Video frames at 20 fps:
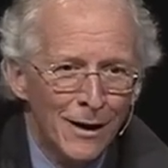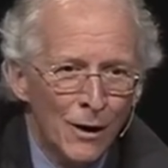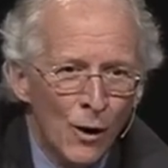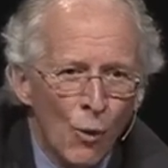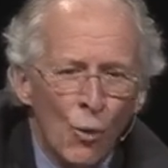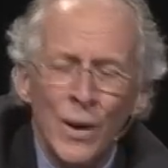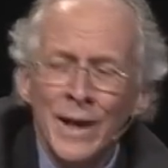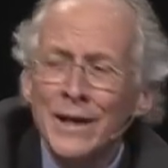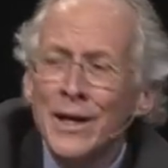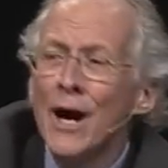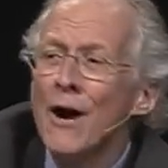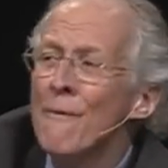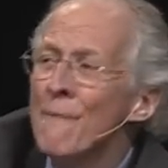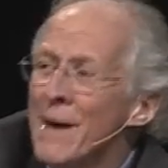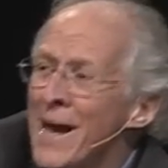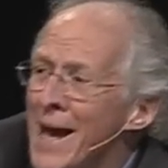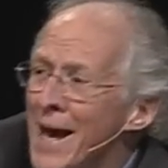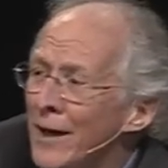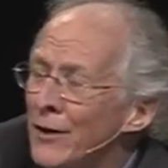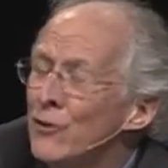We know
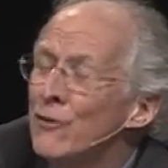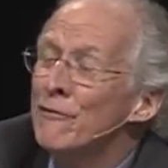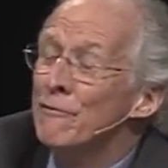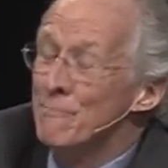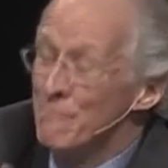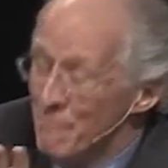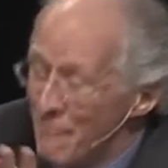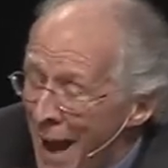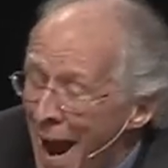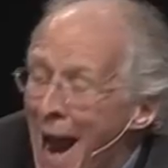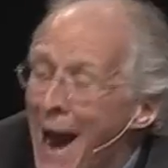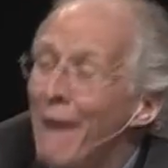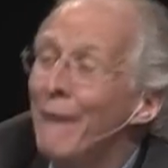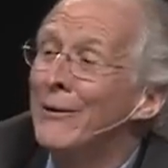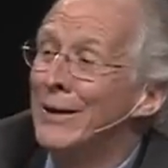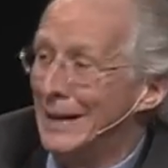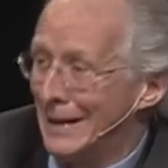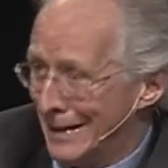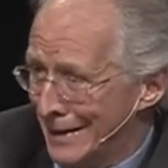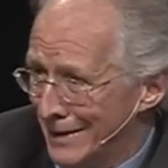men who've
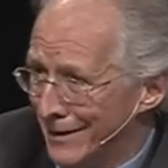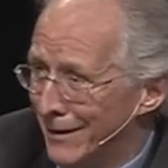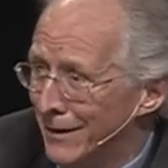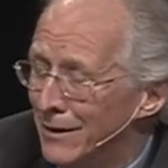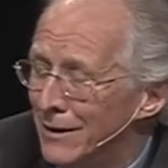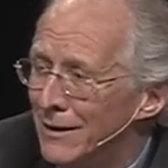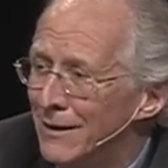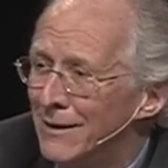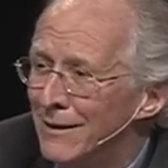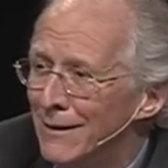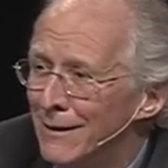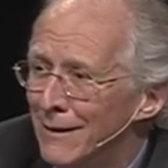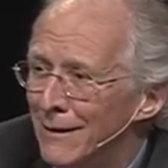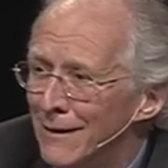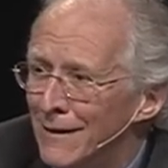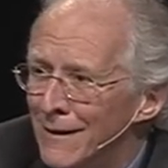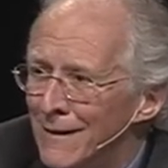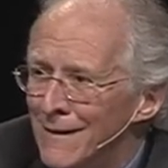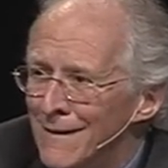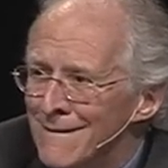married,
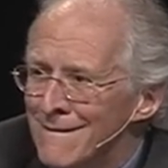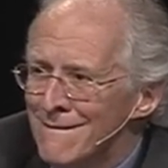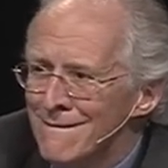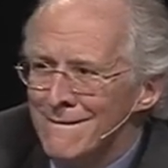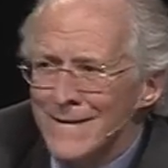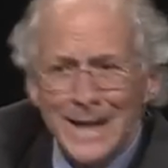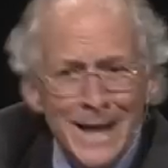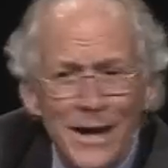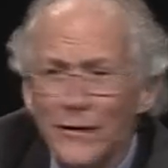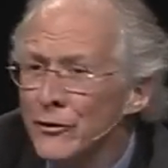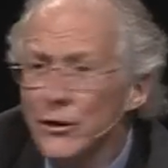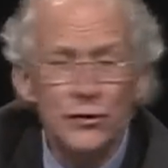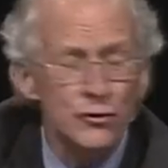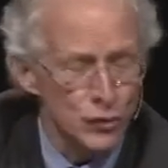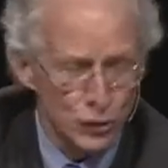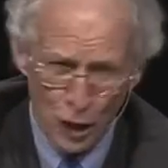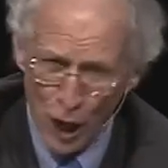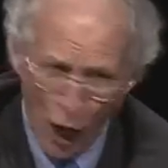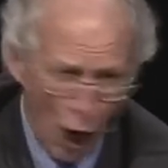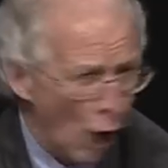it hasn't
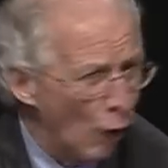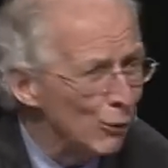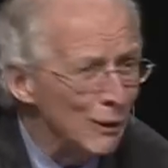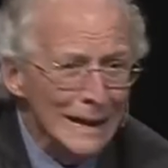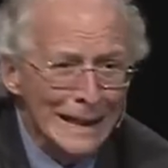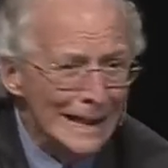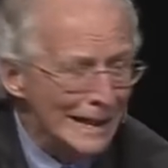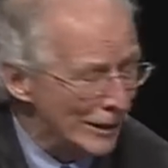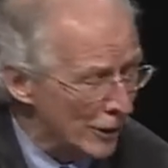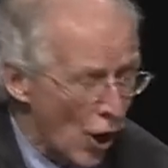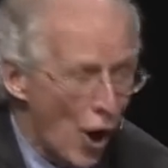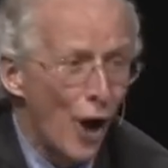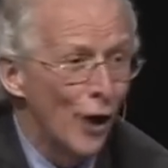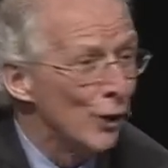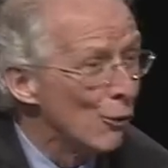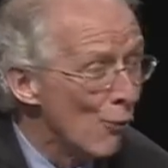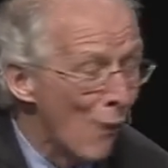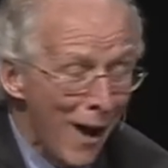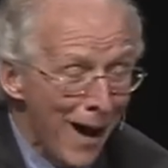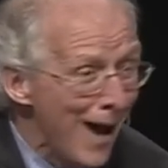totally gone
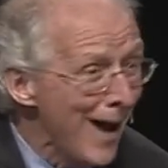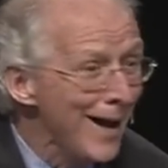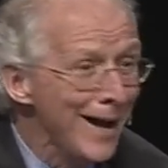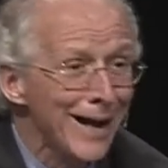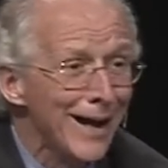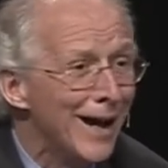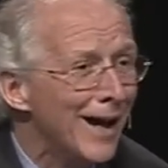away.